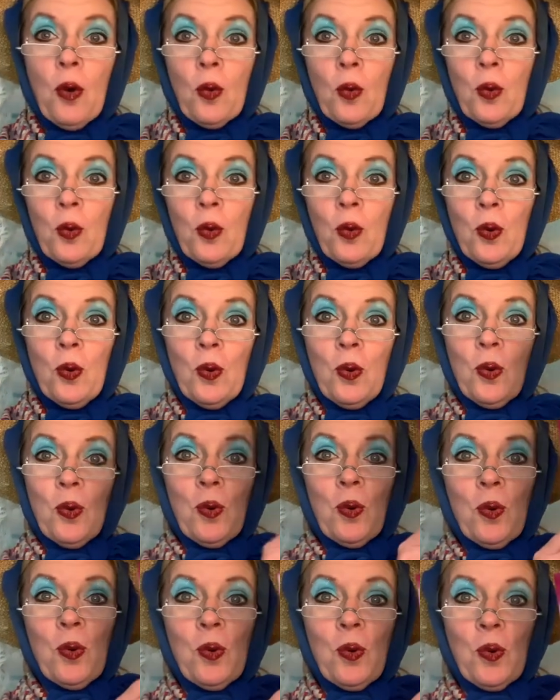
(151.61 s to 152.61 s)

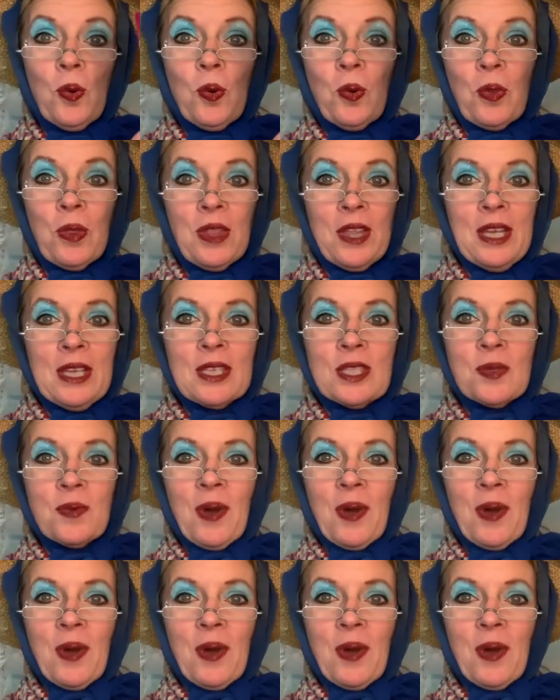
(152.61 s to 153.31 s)
Ooh, this